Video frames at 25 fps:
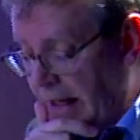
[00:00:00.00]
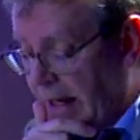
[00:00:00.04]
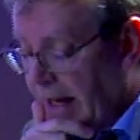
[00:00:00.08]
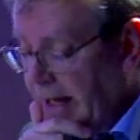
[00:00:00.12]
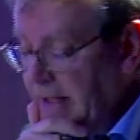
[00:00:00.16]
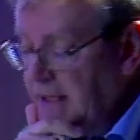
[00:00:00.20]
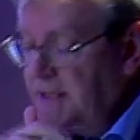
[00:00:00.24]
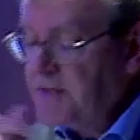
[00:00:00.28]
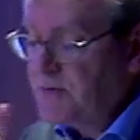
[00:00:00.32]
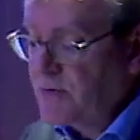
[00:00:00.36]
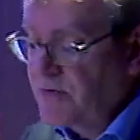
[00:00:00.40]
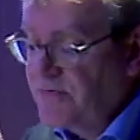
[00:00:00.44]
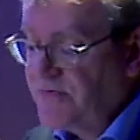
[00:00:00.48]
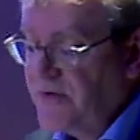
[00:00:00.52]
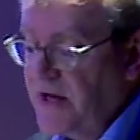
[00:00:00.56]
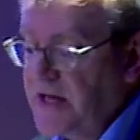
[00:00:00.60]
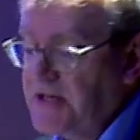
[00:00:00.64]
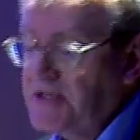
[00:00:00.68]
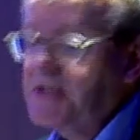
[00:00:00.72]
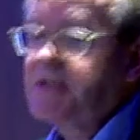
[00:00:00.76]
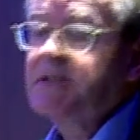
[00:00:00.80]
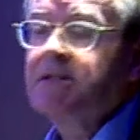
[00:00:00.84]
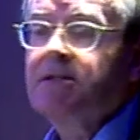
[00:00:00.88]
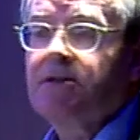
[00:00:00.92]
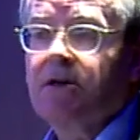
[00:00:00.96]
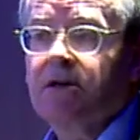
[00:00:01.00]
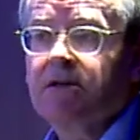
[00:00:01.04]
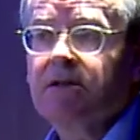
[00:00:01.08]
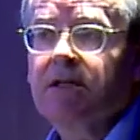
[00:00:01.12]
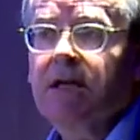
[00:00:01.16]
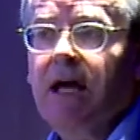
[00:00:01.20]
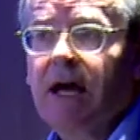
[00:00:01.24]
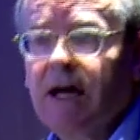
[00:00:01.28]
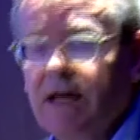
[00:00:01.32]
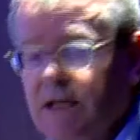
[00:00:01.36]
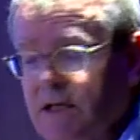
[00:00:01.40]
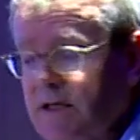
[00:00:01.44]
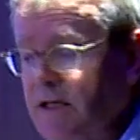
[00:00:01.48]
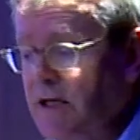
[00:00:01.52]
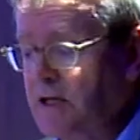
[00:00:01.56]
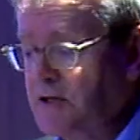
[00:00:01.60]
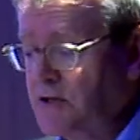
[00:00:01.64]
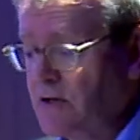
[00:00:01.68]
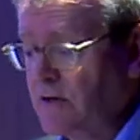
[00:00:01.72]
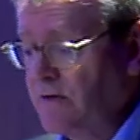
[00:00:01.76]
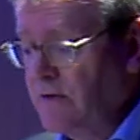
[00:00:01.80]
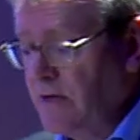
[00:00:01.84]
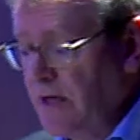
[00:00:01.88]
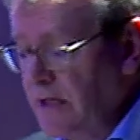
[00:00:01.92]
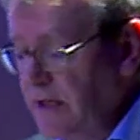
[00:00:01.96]
And its reflections on the
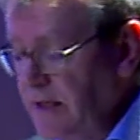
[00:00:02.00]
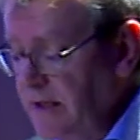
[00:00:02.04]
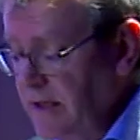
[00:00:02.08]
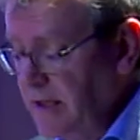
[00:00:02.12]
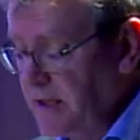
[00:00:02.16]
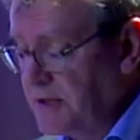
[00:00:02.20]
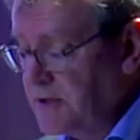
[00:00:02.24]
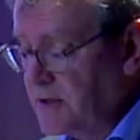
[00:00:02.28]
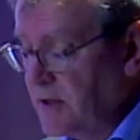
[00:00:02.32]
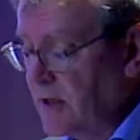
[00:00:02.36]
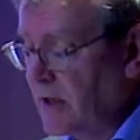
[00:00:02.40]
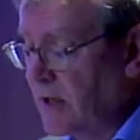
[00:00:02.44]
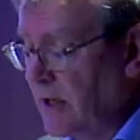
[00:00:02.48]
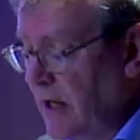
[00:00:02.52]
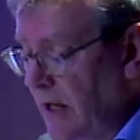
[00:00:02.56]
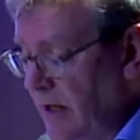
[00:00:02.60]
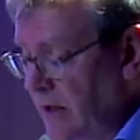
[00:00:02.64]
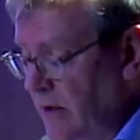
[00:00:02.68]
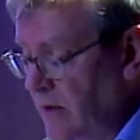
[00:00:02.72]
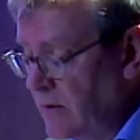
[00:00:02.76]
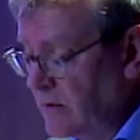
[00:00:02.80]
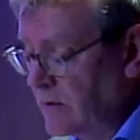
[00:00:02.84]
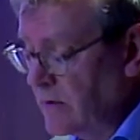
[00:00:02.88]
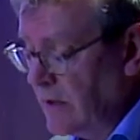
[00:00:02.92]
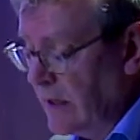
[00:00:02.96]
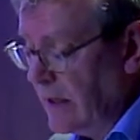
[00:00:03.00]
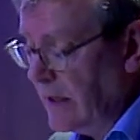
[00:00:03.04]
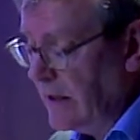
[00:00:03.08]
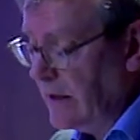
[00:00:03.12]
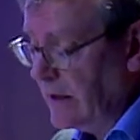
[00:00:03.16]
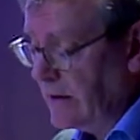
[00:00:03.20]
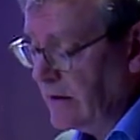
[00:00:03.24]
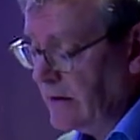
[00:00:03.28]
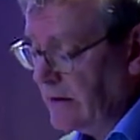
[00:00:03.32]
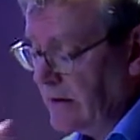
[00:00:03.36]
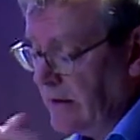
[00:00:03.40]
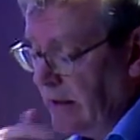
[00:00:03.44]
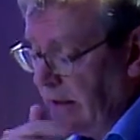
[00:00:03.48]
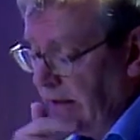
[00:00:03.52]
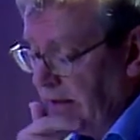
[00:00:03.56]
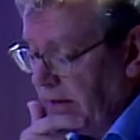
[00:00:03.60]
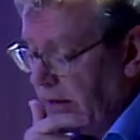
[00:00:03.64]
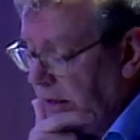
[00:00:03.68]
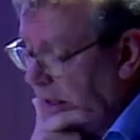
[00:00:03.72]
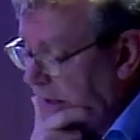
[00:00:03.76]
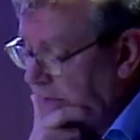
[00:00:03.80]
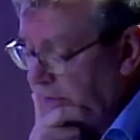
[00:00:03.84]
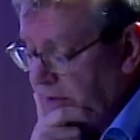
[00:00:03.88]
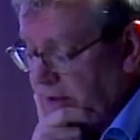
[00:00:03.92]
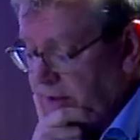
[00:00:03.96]
architecture of architecture are
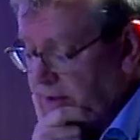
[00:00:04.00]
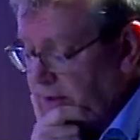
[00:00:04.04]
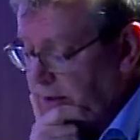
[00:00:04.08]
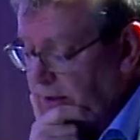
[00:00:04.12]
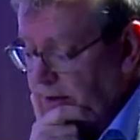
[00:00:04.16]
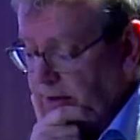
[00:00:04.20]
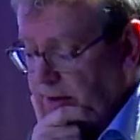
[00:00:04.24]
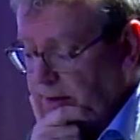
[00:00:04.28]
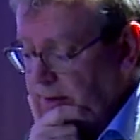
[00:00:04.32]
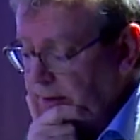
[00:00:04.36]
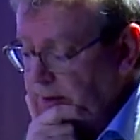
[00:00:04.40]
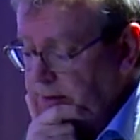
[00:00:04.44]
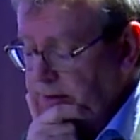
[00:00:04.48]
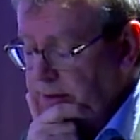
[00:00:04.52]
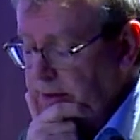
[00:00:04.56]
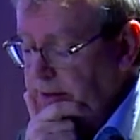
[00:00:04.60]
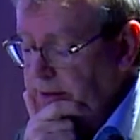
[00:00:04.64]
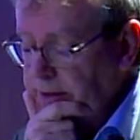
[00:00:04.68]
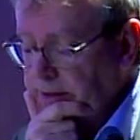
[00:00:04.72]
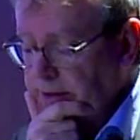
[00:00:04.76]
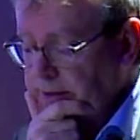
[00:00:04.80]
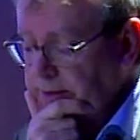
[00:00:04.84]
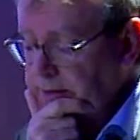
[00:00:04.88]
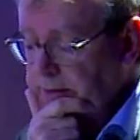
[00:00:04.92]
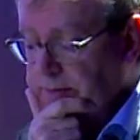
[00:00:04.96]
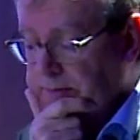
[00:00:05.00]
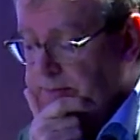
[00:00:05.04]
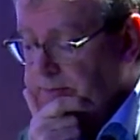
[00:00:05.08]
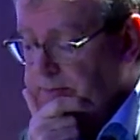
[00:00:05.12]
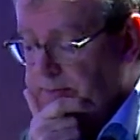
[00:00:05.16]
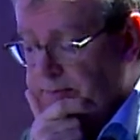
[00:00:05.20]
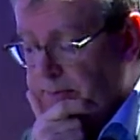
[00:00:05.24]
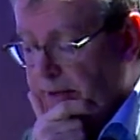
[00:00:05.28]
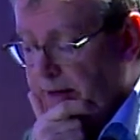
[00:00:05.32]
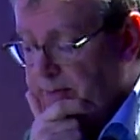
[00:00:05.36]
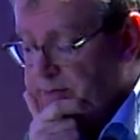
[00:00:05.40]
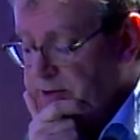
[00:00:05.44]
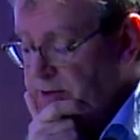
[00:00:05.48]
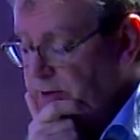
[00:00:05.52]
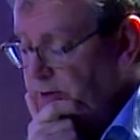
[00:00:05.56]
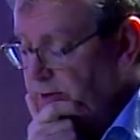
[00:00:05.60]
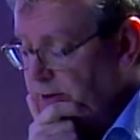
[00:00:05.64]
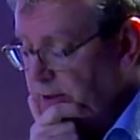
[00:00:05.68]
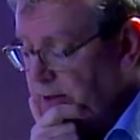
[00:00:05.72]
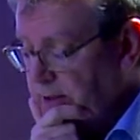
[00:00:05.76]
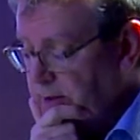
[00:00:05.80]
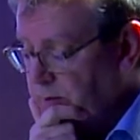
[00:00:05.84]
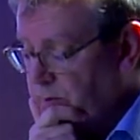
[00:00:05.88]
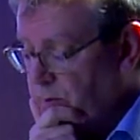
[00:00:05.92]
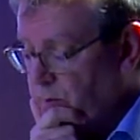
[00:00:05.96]
I think,
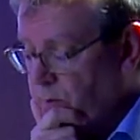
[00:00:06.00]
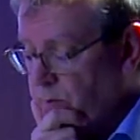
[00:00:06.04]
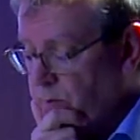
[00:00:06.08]
absolutely